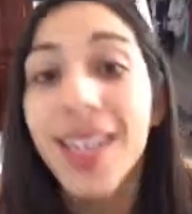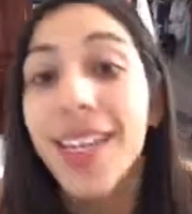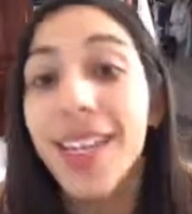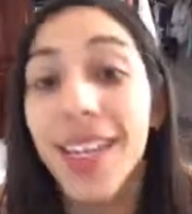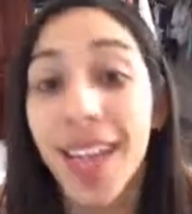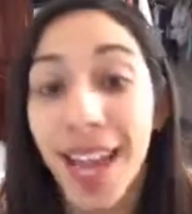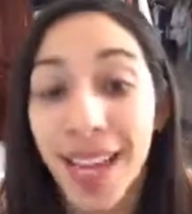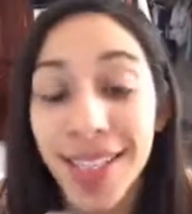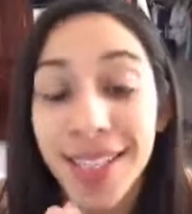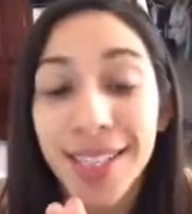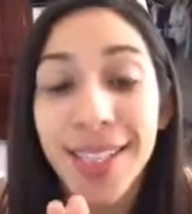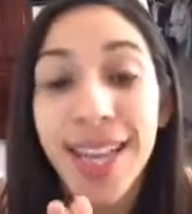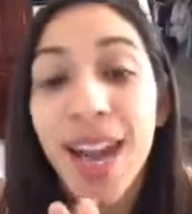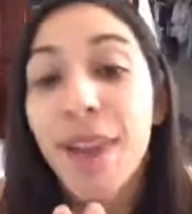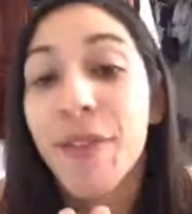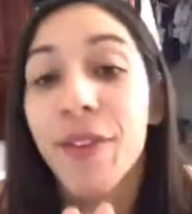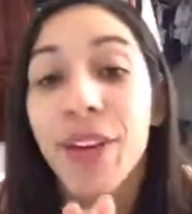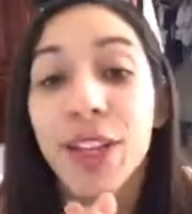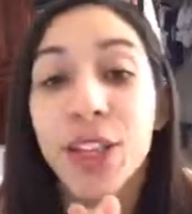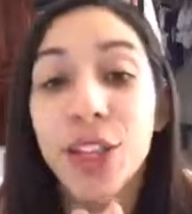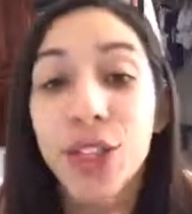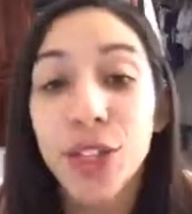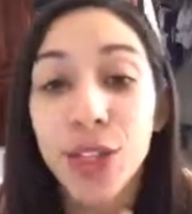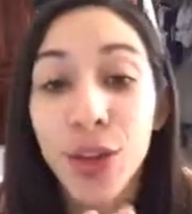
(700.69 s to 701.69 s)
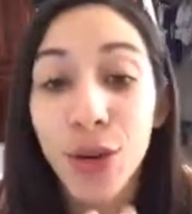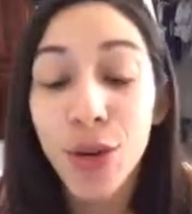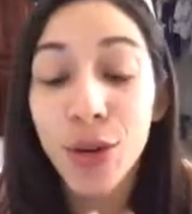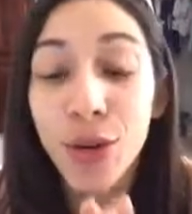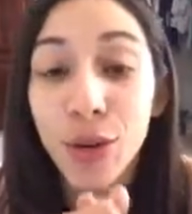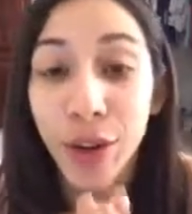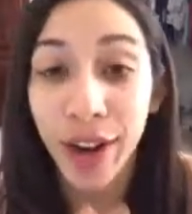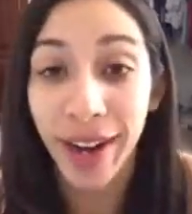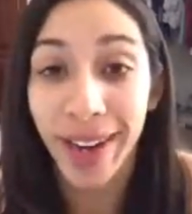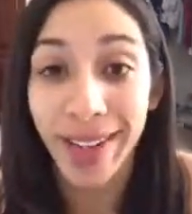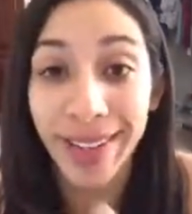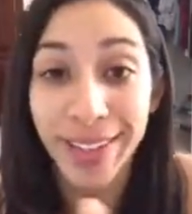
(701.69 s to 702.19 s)
Yes, it's so
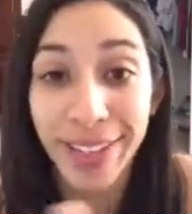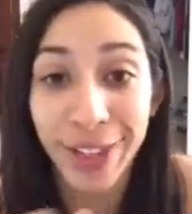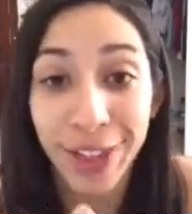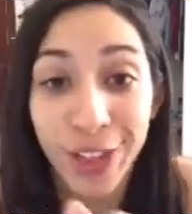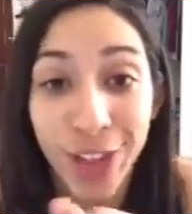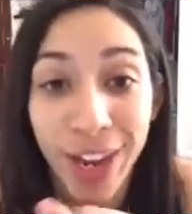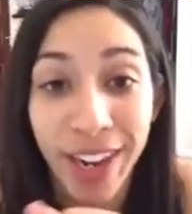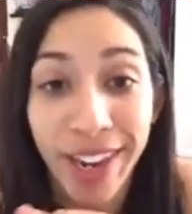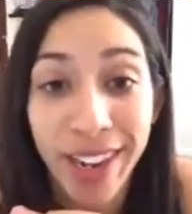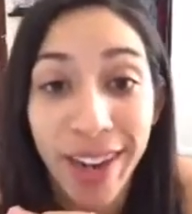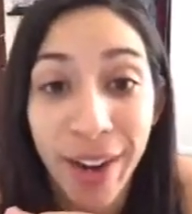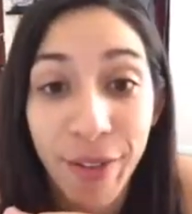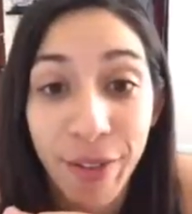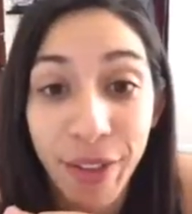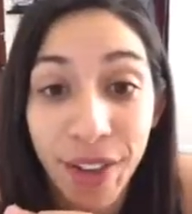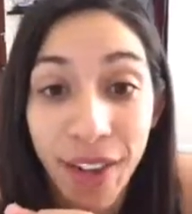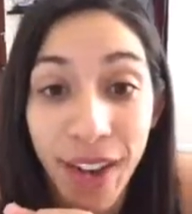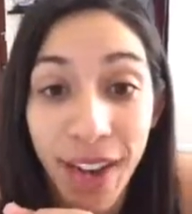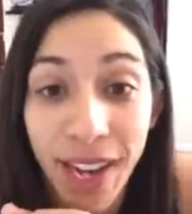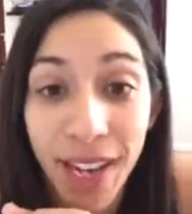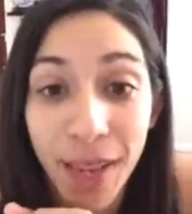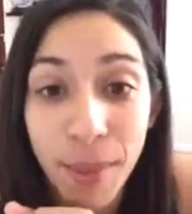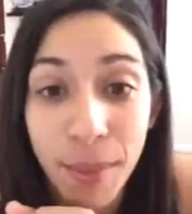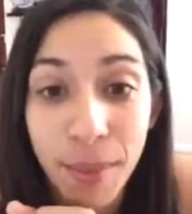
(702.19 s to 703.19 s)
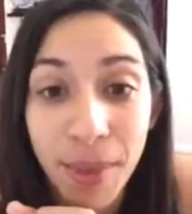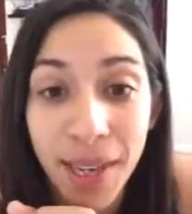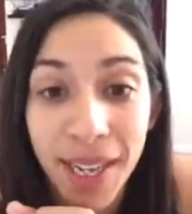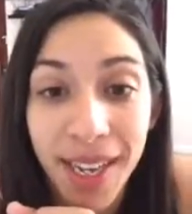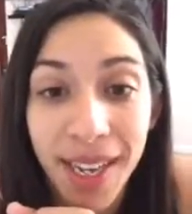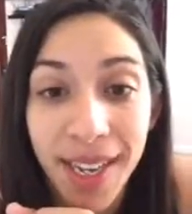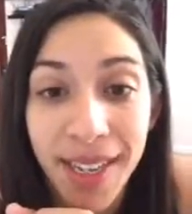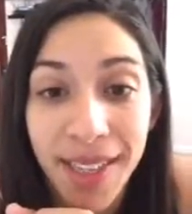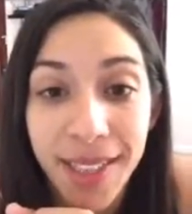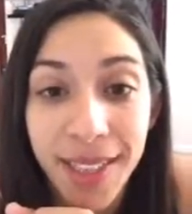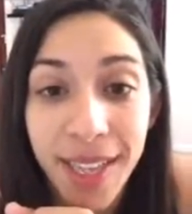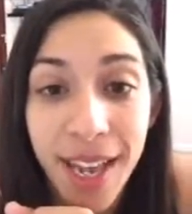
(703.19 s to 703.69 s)
great to check it every night
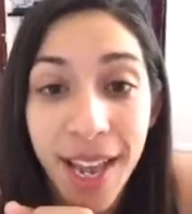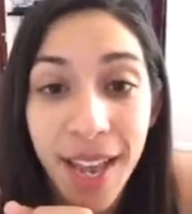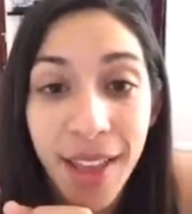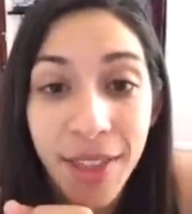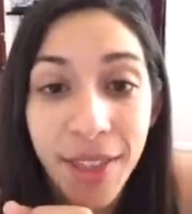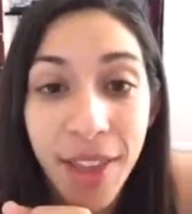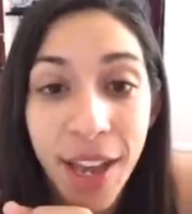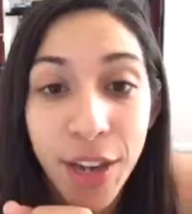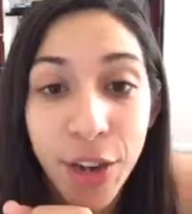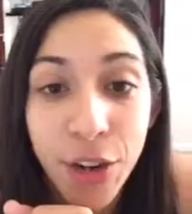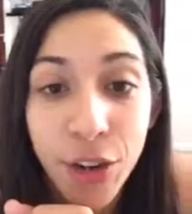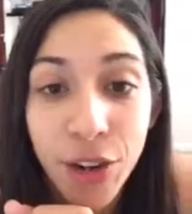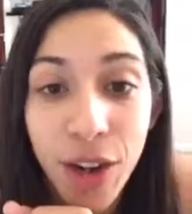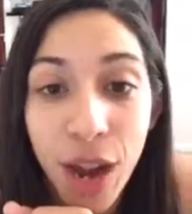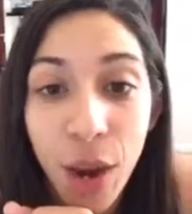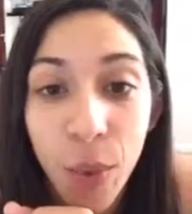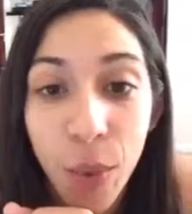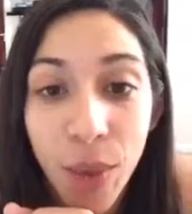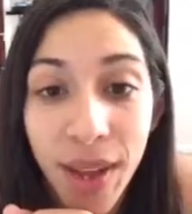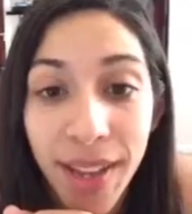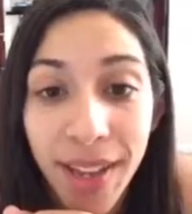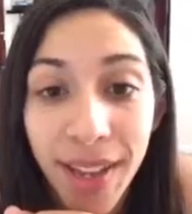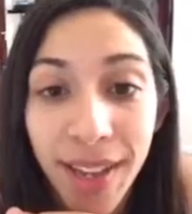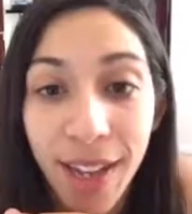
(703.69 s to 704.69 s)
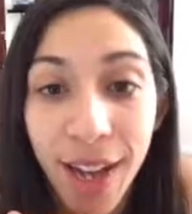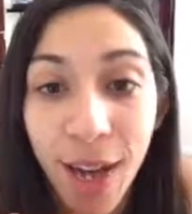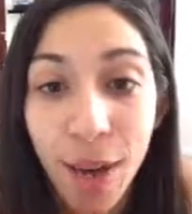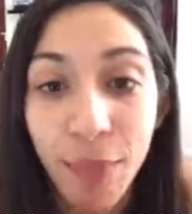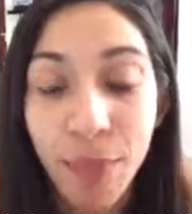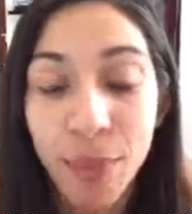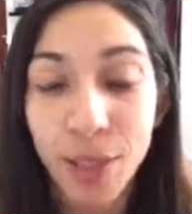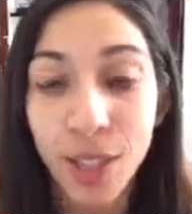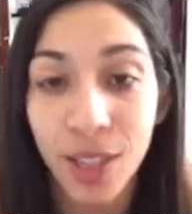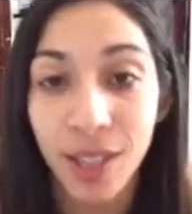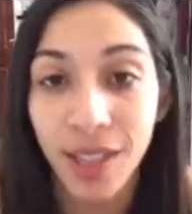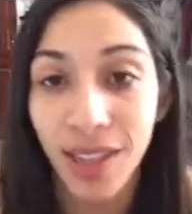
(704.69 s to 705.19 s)
because then you're not waking
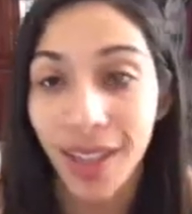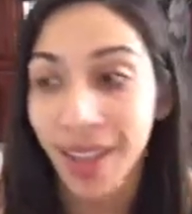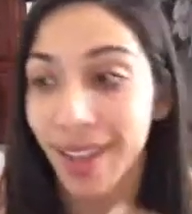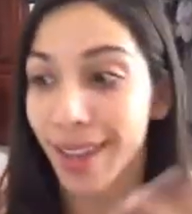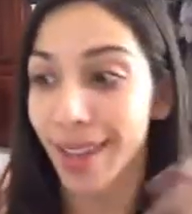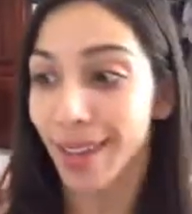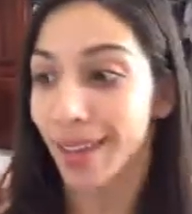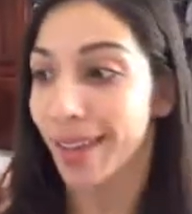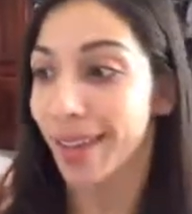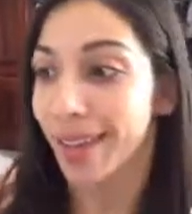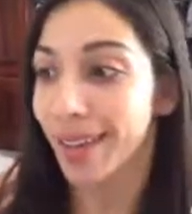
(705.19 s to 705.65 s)
up to like